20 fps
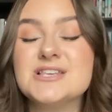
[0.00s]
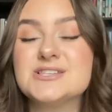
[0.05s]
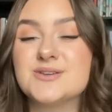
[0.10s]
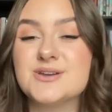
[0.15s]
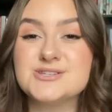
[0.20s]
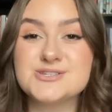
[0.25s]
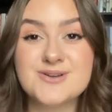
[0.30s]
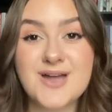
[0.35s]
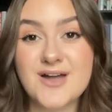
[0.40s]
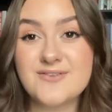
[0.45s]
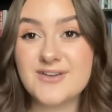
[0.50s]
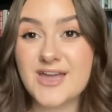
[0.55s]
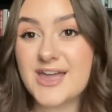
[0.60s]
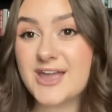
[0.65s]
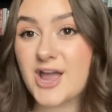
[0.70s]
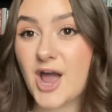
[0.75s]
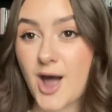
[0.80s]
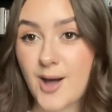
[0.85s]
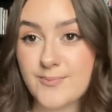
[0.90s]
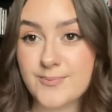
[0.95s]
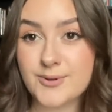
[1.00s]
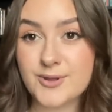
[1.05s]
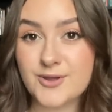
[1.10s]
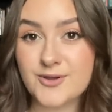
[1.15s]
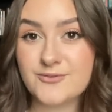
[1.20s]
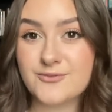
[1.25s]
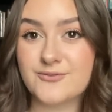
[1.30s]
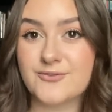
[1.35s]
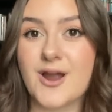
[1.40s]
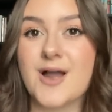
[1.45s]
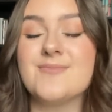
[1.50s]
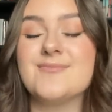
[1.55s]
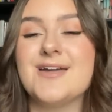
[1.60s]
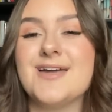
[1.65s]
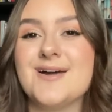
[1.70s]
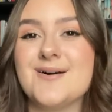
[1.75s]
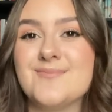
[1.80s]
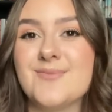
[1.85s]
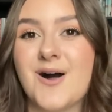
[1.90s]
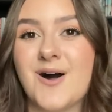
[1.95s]
So I do have a couple from
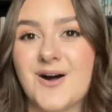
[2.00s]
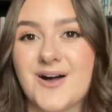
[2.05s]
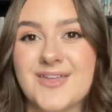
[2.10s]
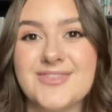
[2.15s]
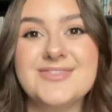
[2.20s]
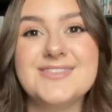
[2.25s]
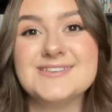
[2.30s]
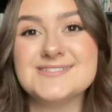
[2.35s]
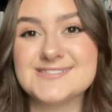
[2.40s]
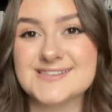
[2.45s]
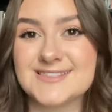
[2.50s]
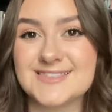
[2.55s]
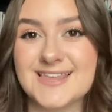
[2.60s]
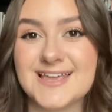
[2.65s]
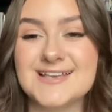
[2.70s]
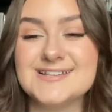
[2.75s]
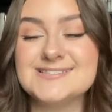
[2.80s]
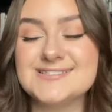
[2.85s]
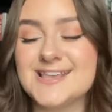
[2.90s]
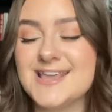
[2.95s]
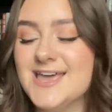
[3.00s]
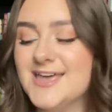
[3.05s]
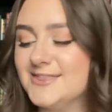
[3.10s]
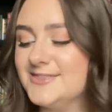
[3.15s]
him on this list.